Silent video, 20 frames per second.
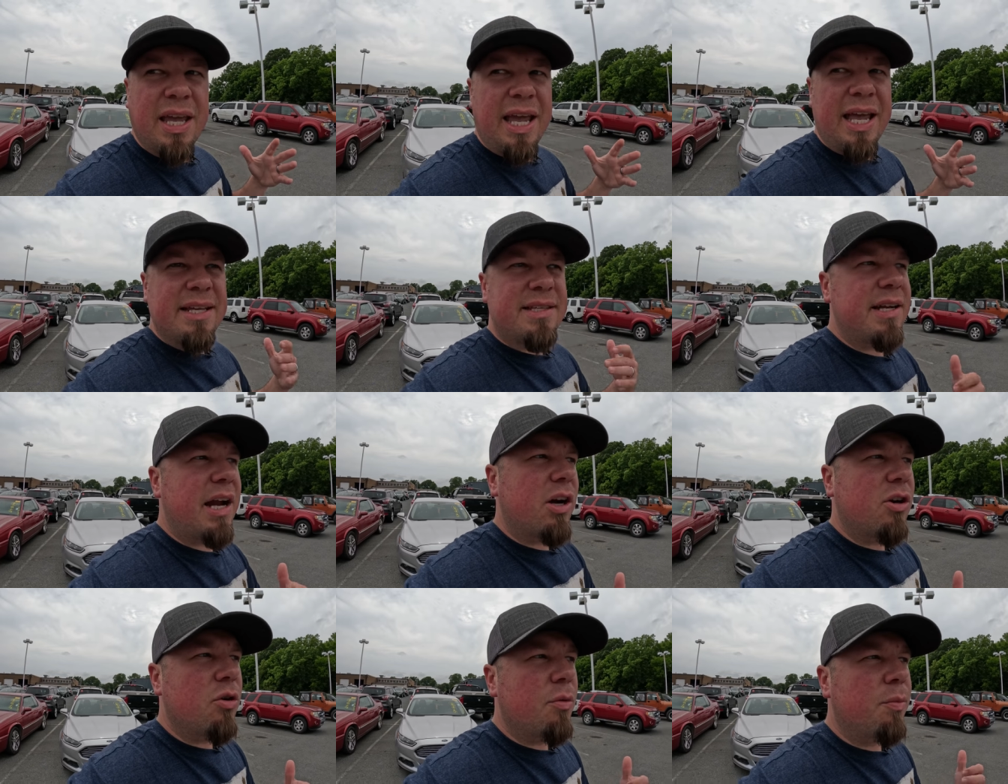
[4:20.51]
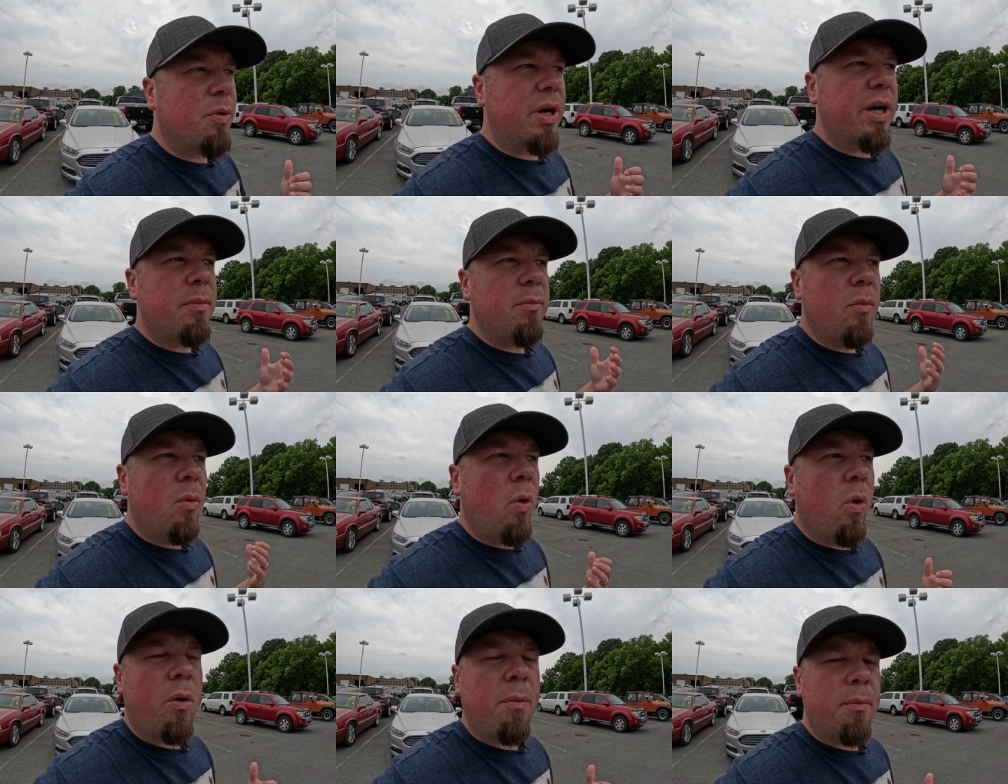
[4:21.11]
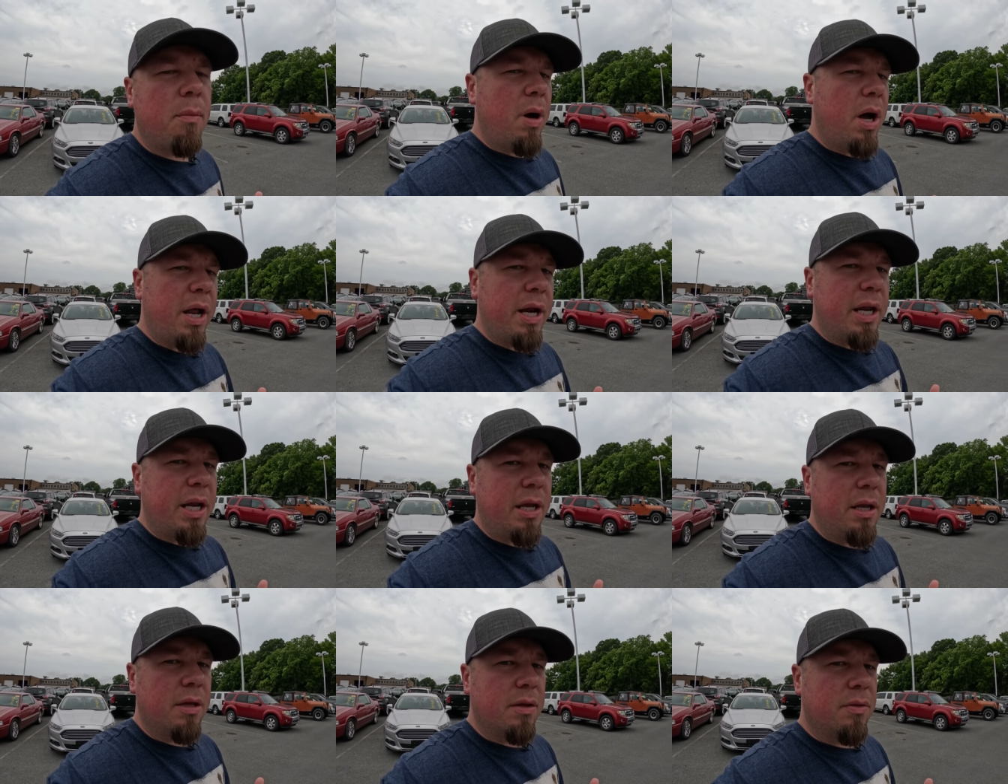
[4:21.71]
it's not gonna bring more
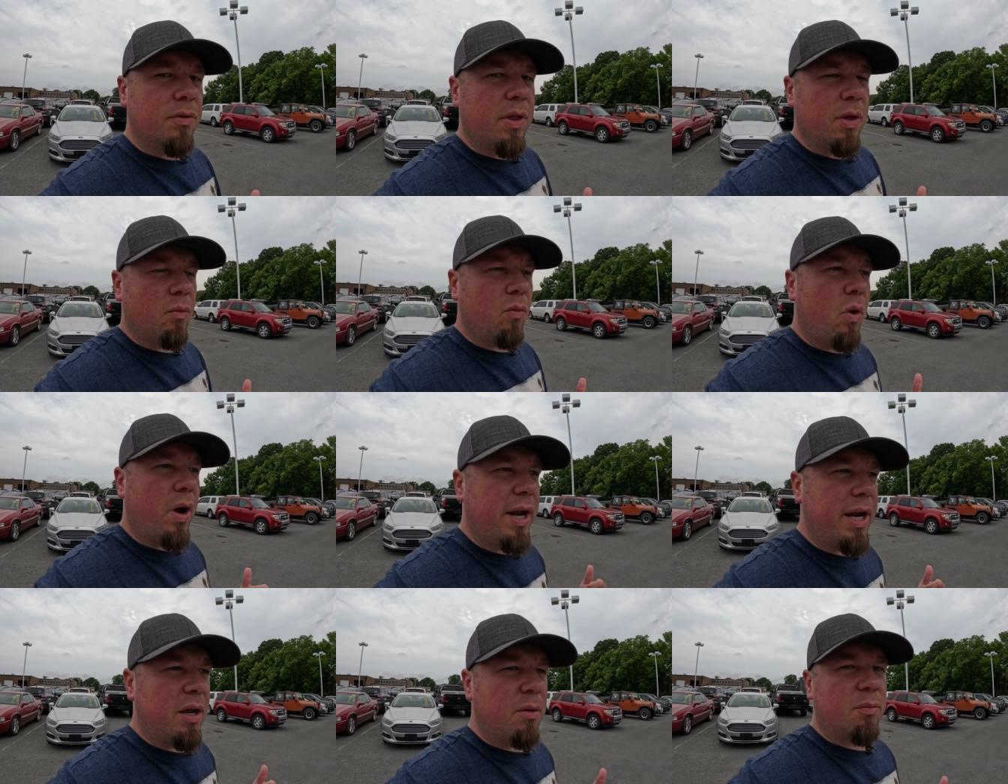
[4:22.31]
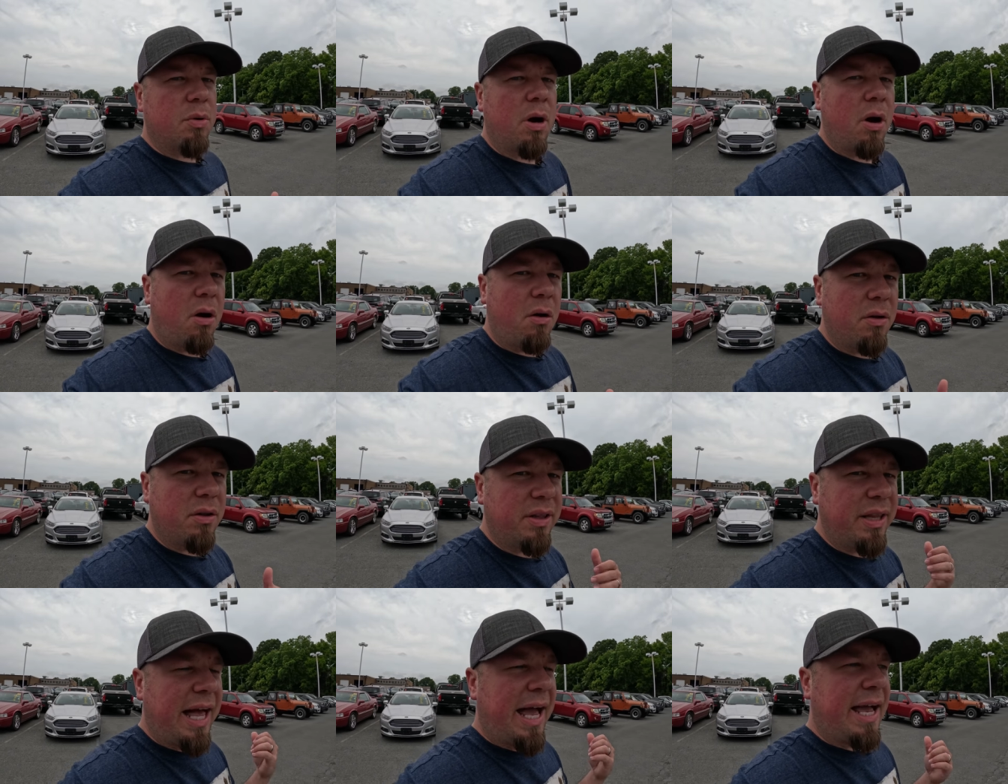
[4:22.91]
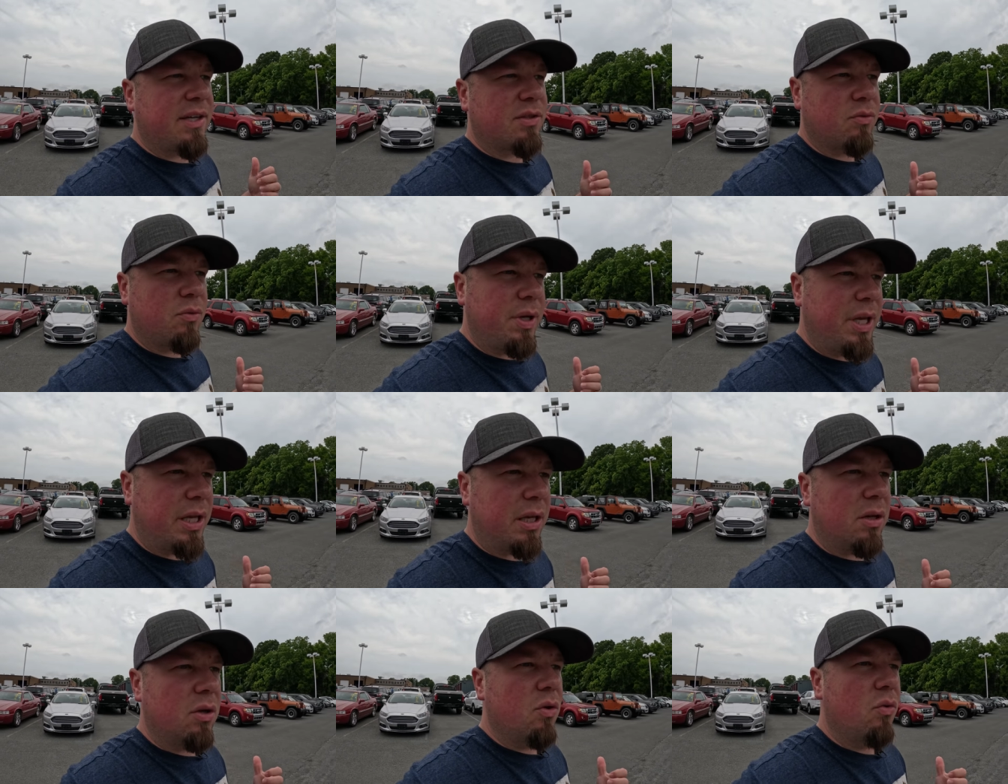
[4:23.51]
money than what it brought last week.